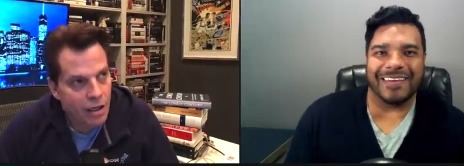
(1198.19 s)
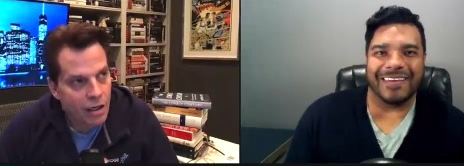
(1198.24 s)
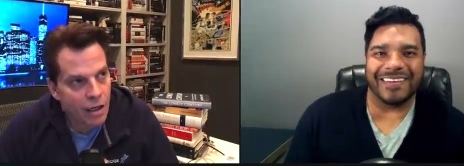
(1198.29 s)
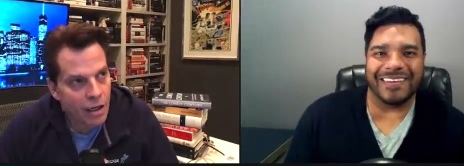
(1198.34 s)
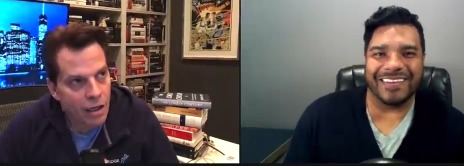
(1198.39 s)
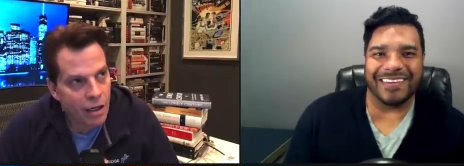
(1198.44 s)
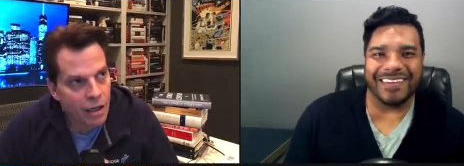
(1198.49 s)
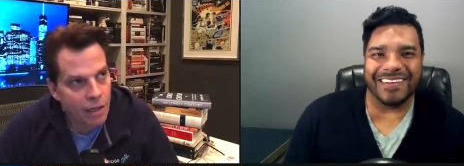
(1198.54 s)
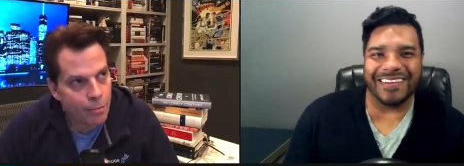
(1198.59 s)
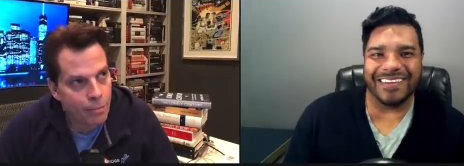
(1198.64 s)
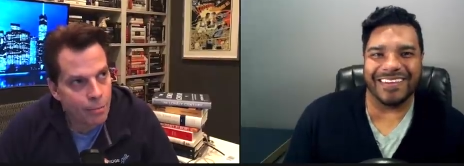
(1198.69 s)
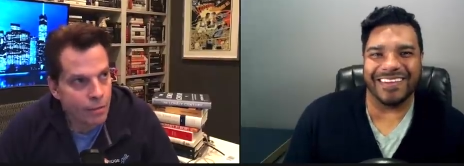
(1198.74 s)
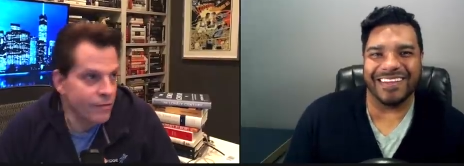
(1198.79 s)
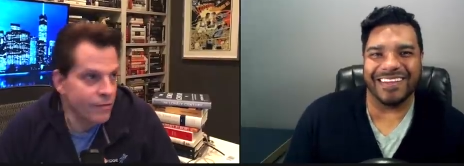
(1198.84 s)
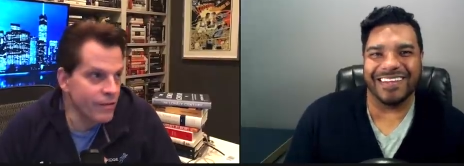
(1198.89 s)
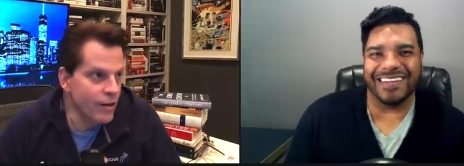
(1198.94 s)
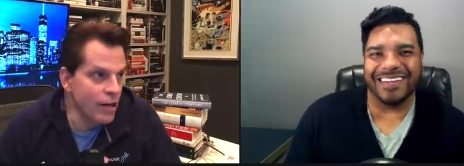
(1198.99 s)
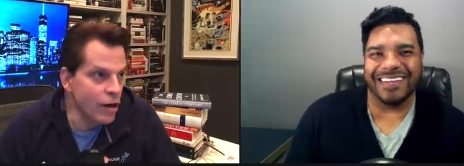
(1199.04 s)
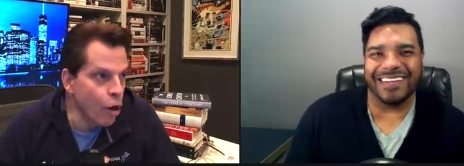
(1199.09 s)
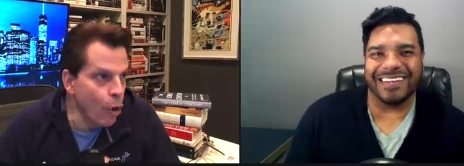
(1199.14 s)
Speaker 1: uh, but if
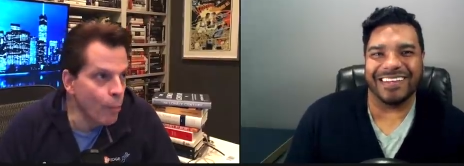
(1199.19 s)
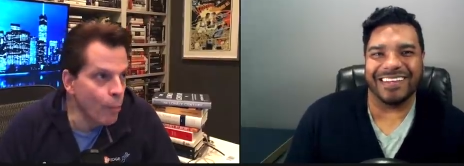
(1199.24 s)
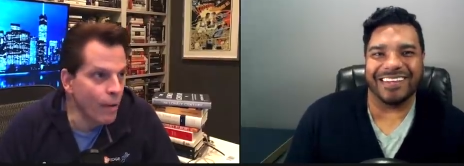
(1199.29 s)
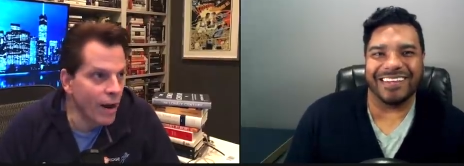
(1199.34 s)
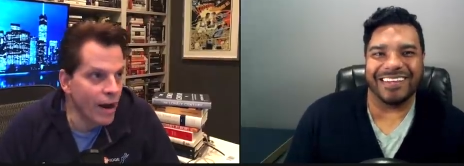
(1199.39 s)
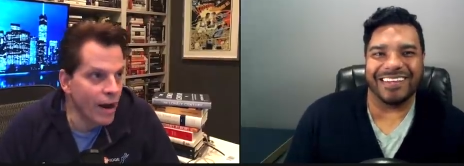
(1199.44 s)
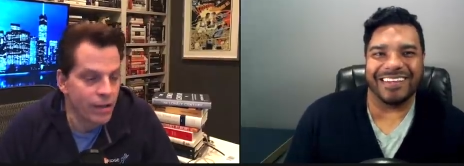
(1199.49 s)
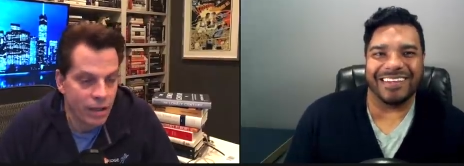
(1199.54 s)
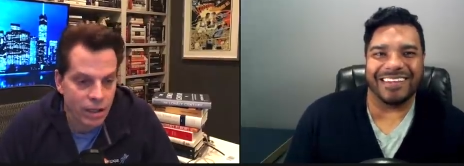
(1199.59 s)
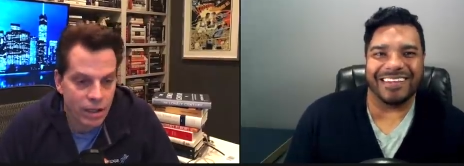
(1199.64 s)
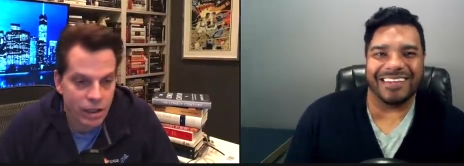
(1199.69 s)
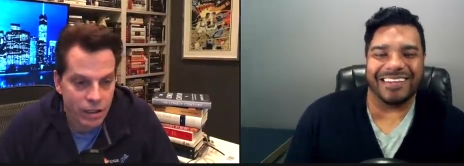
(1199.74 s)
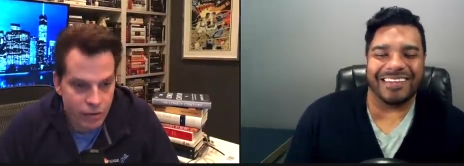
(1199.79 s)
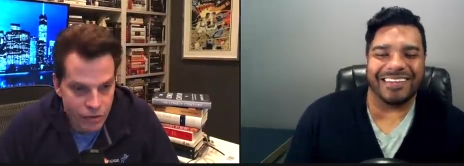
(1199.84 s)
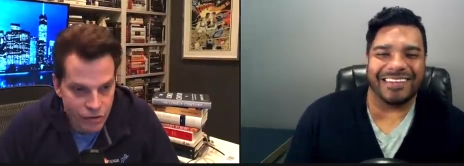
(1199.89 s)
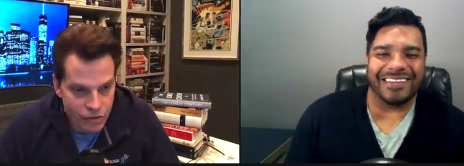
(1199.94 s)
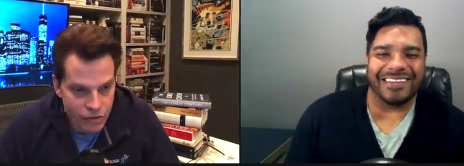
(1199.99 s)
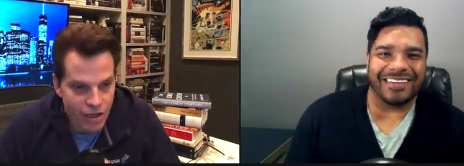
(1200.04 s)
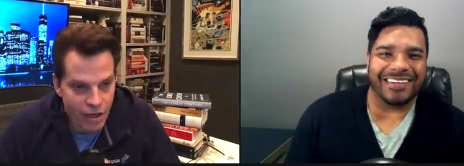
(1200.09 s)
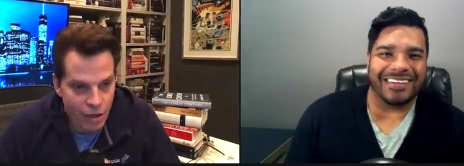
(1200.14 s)
they don't buy it, I'll
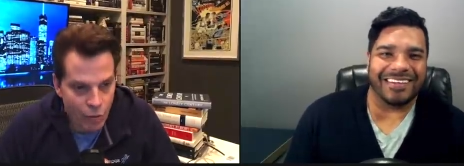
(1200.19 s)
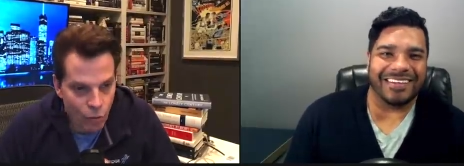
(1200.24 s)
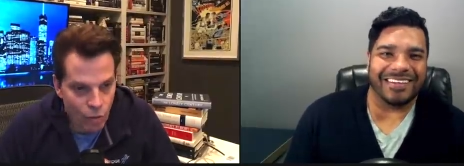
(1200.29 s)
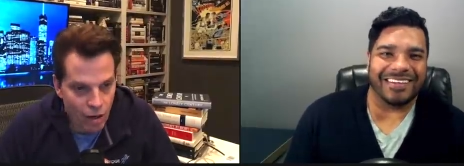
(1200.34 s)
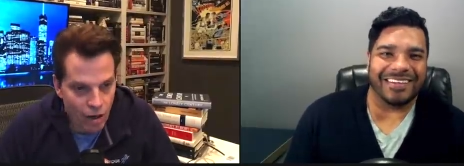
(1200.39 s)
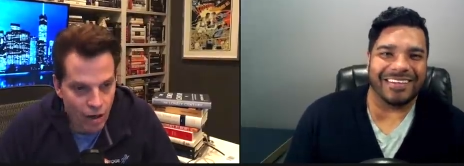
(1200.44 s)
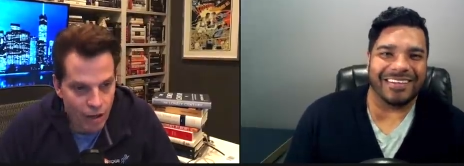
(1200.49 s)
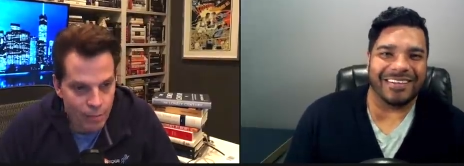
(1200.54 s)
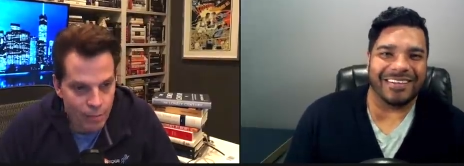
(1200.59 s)
understand why.